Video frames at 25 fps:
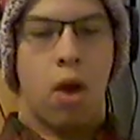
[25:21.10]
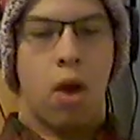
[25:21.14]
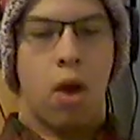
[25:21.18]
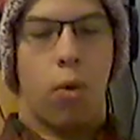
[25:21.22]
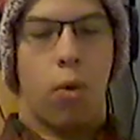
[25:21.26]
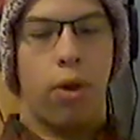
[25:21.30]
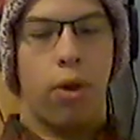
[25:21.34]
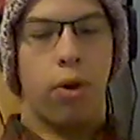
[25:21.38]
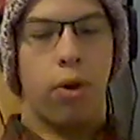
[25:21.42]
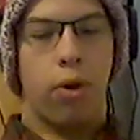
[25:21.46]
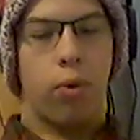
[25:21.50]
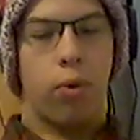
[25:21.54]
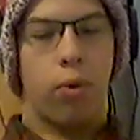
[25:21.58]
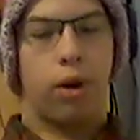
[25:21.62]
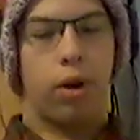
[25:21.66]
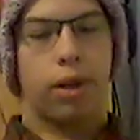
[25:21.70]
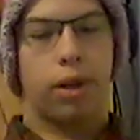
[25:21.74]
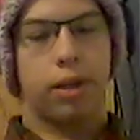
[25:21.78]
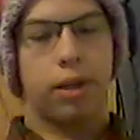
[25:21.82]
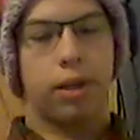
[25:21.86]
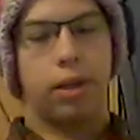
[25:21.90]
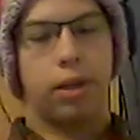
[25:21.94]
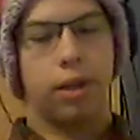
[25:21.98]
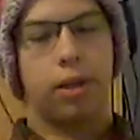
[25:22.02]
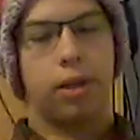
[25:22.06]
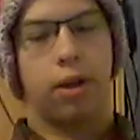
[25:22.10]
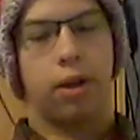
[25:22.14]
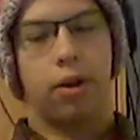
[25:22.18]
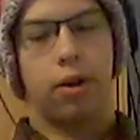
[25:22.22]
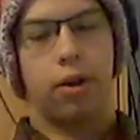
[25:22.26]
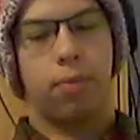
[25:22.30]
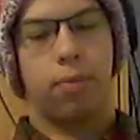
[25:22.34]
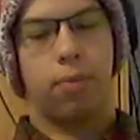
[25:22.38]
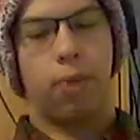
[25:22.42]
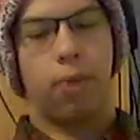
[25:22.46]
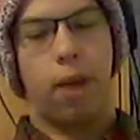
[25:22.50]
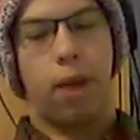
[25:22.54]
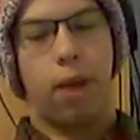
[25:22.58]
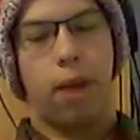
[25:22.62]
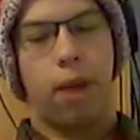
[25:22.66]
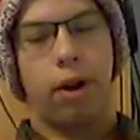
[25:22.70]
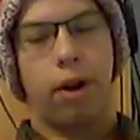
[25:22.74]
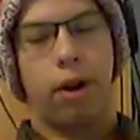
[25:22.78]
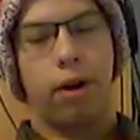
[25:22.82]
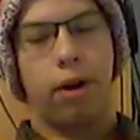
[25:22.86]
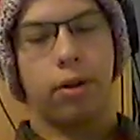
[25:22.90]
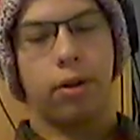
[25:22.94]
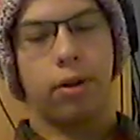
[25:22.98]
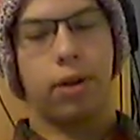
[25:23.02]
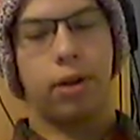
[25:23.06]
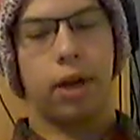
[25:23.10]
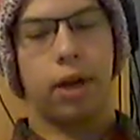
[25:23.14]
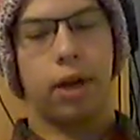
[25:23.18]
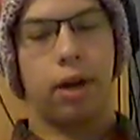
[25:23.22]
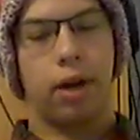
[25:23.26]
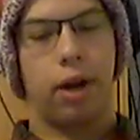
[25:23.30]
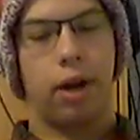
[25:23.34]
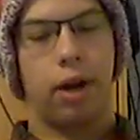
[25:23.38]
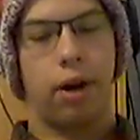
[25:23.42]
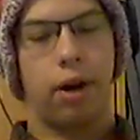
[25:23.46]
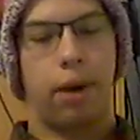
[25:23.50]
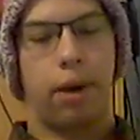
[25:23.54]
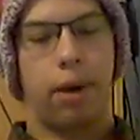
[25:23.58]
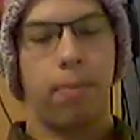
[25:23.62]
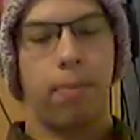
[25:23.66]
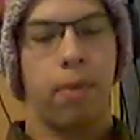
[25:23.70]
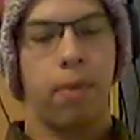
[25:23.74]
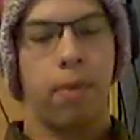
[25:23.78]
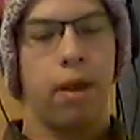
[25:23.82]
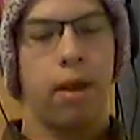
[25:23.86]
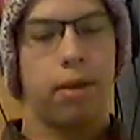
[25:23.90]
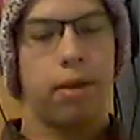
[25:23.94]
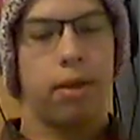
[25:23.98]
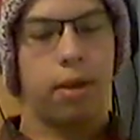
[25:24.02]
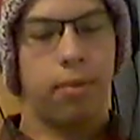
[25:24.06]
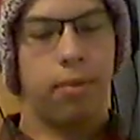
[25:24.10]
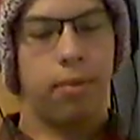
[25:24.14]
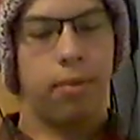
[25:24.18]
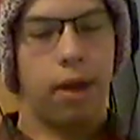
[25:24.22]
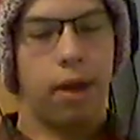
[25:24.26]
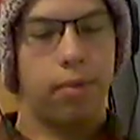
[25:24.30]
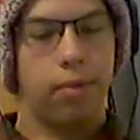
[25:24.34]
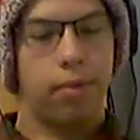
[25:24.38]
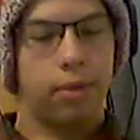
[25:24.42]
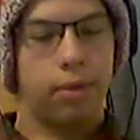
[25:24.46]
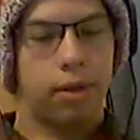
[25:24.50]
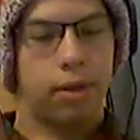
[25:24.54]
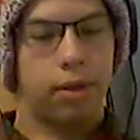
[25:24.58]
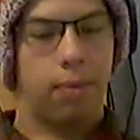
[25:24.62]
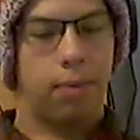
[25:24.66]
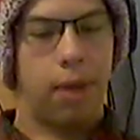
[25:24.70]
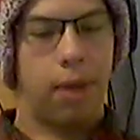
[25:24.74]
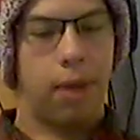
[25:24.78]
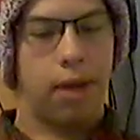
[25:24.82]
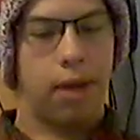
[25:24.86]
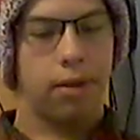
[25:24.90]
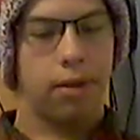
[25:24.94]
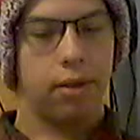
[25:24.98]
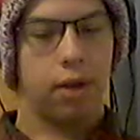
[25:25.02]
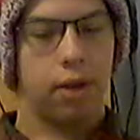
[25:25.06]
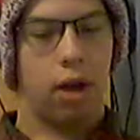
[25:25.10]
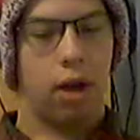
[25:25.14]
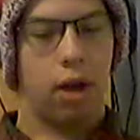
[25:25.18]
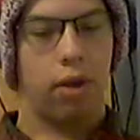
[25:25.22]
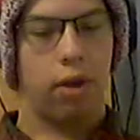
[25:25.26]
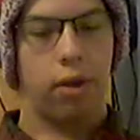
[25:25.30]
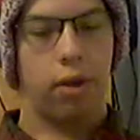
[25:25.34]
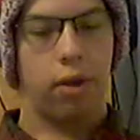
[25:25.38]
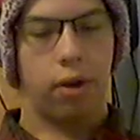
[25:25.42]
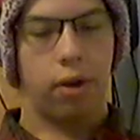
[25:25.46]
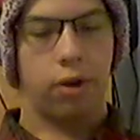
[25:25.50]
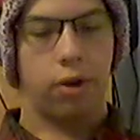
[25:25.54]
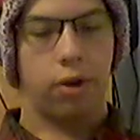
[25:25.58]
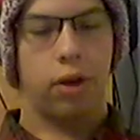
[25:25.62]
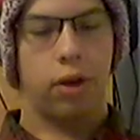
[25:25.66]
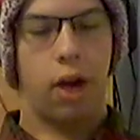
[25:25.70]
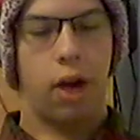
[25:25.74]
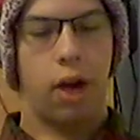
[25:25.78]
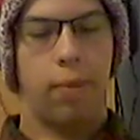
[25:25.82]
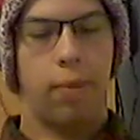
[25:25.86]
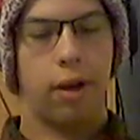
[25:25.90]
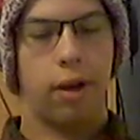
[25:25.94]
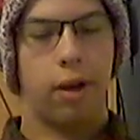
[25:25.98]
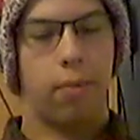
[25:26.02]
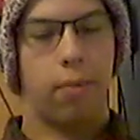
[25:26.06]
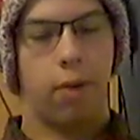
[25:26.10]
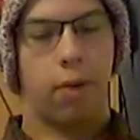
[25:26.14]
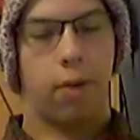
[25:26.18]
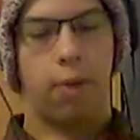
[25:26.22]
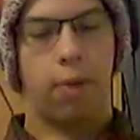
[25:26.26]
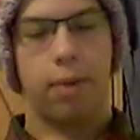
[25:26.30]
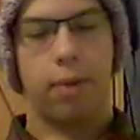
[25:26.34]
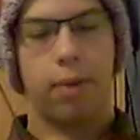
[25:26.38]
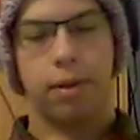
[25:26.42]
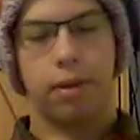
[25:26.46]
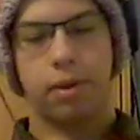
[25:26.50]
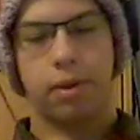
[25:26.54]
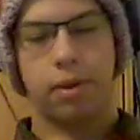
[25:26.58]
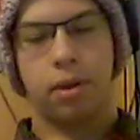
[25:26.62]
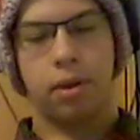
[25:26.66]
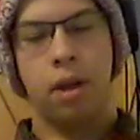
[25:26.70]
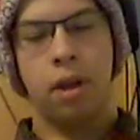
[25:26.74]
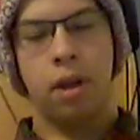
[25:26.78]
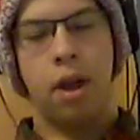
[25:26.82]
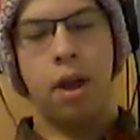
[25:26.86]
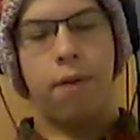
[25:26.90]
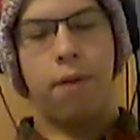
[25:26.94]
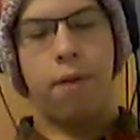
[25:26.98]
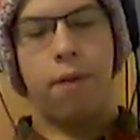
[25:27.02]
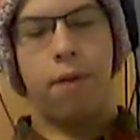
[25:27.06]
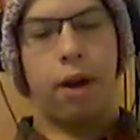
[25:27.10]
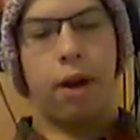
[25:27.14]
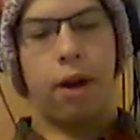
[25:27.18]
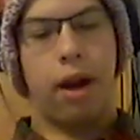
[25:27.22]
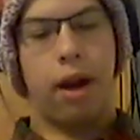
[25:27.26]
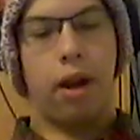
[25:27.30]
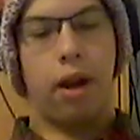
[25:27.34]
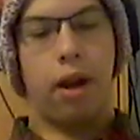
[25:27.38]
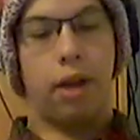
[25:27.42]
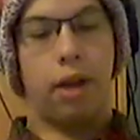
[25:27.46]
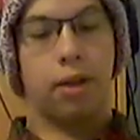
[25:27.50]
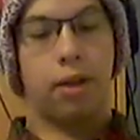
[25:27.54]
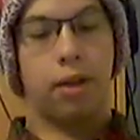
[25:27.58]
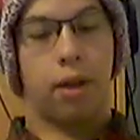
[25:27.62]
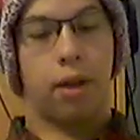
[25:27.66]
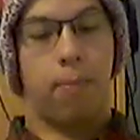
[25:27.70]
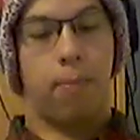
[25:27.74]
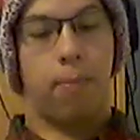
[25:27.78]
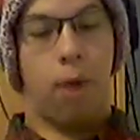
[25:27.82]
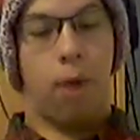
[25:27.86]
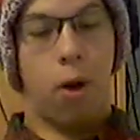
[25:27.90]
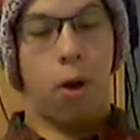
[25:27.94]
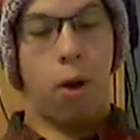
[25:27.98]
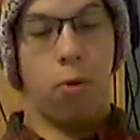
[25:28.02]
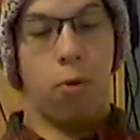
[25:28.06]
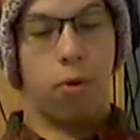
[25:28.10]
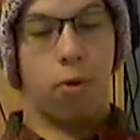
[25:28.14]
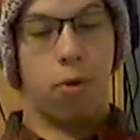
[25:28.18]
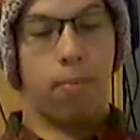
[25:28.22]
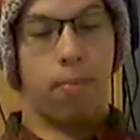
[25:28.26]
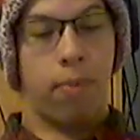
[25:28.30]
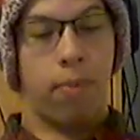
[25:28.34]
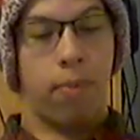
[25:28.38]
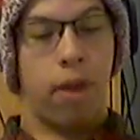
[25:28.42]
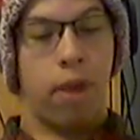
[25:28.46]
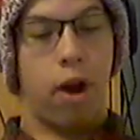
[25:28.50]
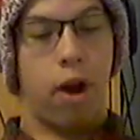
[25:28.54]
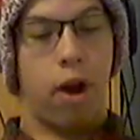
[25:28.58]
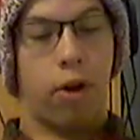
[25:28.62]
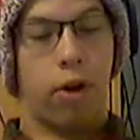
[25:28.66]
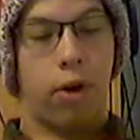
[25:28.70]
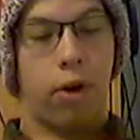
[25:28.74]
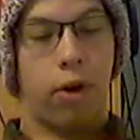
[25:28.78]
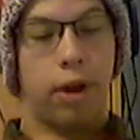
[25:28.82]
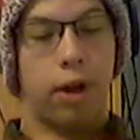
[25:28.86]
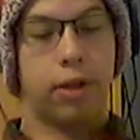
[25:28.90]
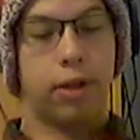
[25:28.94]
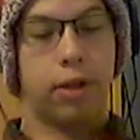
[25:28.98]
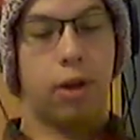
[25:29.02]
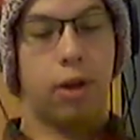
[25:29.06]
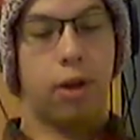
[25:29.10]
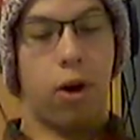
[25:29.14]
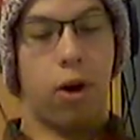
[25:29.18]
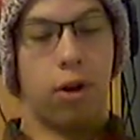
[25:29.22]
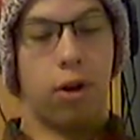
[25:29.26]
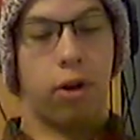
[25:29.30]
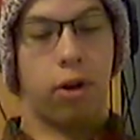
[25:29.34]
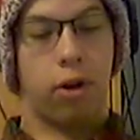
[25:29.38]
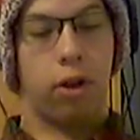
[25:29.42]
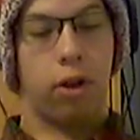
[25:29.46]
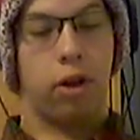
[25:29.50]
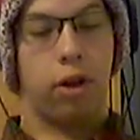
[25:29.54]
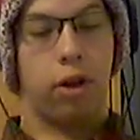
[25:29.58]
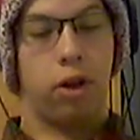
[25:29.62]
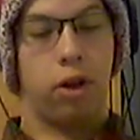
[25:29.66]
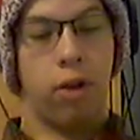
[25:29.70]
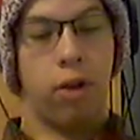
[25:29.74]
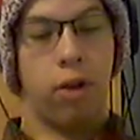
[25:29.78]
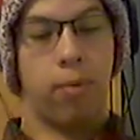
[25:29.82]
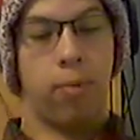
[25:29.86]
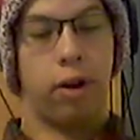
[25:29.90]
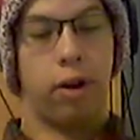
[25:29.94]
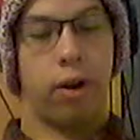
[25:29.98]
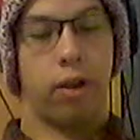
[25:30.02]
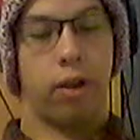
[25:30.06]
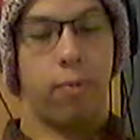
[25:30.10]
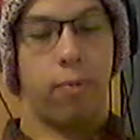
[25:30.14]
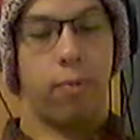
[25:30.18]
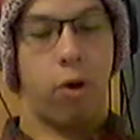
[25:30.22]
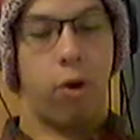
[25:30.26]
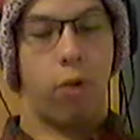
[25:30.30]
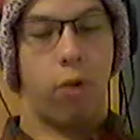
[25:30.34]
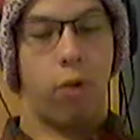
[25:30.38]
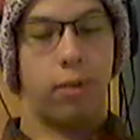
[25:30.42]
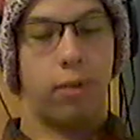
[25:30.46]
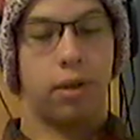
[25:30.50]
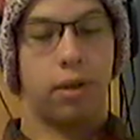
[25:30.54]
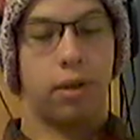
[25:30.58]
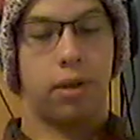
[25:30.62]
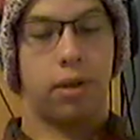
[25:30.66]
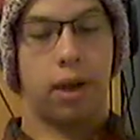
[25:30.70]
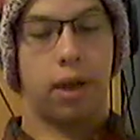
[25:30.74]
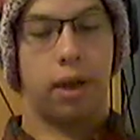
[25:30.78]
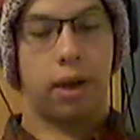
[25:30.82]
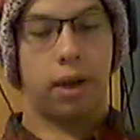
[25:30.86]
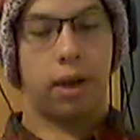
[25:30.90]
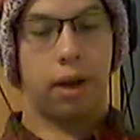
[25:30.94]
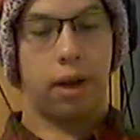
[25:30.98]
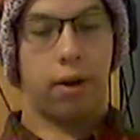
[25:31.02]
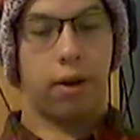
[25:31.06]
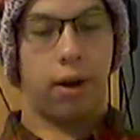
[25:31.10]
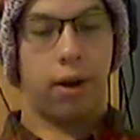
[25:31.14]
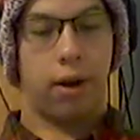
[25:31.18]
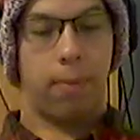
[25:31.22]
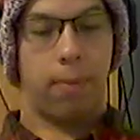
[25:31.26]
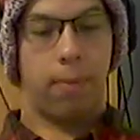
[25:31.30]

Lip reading: Whether a work is considered primary or secondary sometimes depends on your topic and purpose. If you're analyzing a poem, a critic's article interpreting the poem is a secondary.